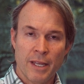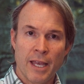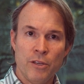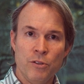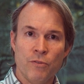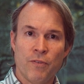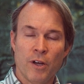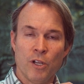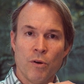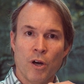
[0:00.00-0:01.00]
and you
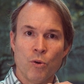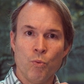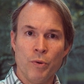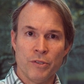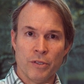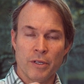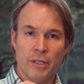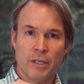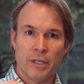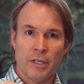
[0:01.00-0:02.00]
follow our
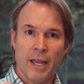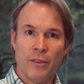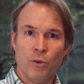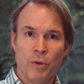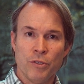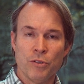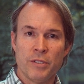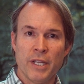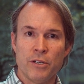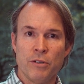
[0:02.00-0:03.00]
wizard, and the
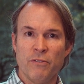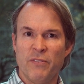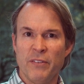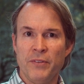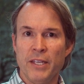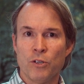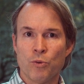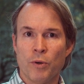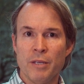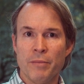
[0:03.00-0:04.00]
wizard takes you 15 or
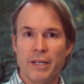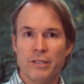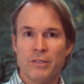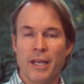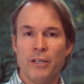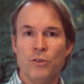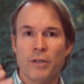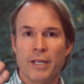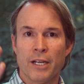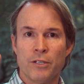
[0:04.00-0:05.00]
20 minutes, and you
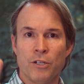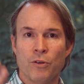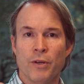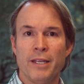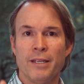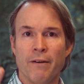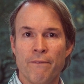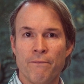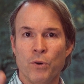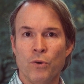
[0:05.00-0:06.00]
can actually create a
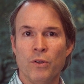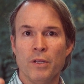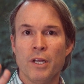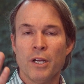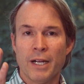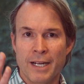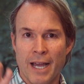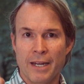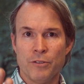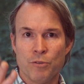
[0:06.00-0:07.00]
full
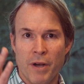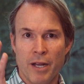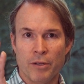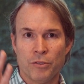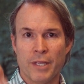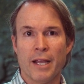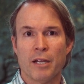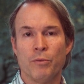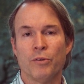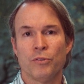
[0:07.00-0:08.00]
Guided Smile
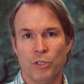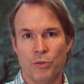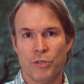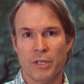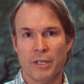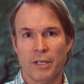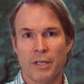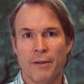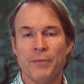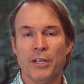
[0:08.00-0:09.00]
stackable solution
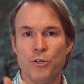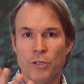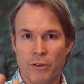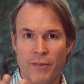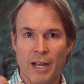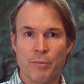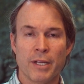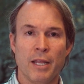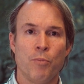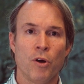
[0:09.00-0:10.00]
that you can
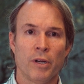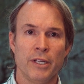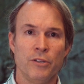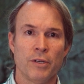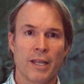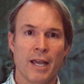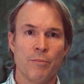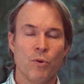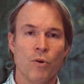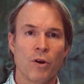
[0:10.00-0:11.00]
fabricate partly in your
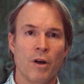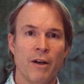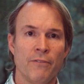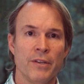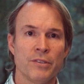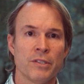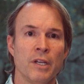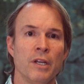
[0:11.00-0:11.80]
lab or office,